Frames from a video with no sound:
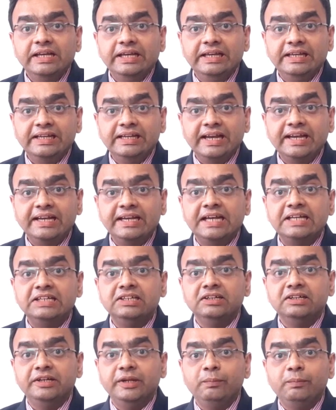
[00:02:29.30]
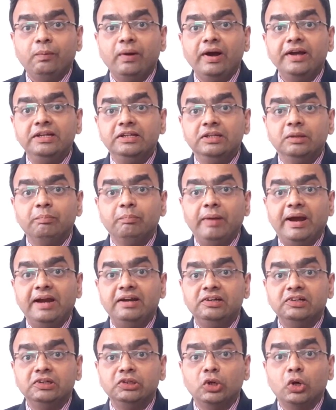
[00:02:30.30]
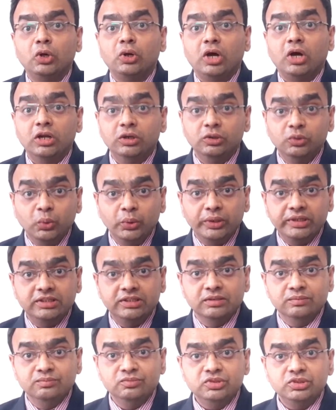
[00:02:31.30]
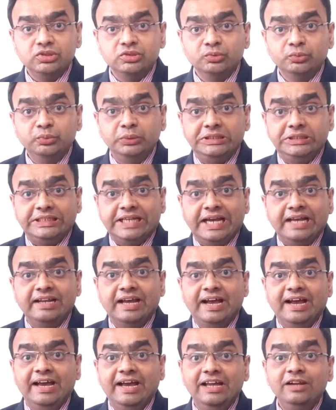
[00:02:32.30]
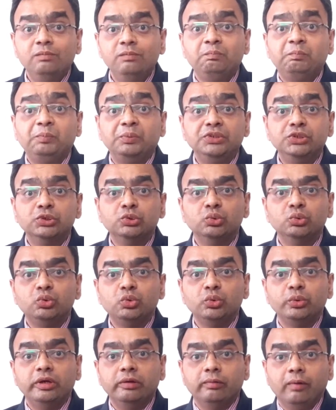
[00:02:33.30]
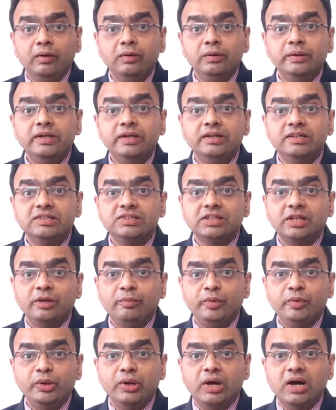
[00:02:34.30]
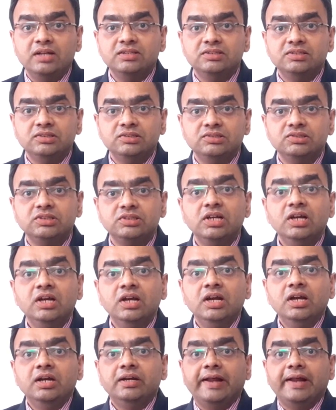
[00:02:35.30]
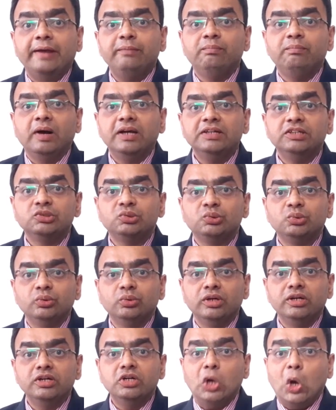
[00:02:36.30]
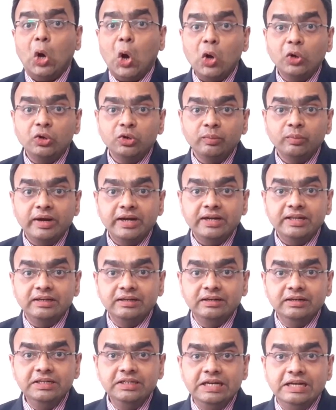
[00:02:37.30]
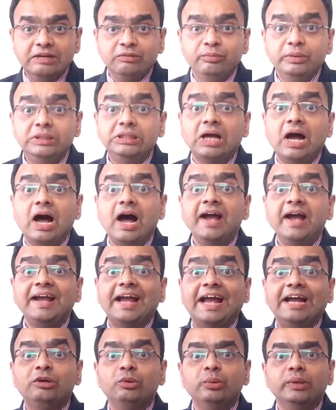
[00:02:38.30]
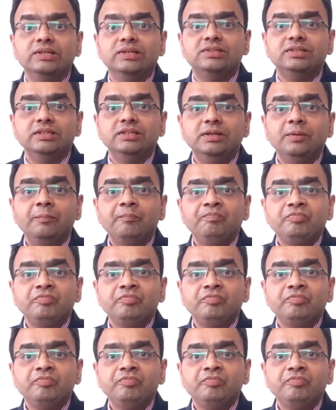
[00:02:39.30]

AI can define the pattern of algorithms which can help you to evaluate descriptive answers typed by the student automatically with high accuracy.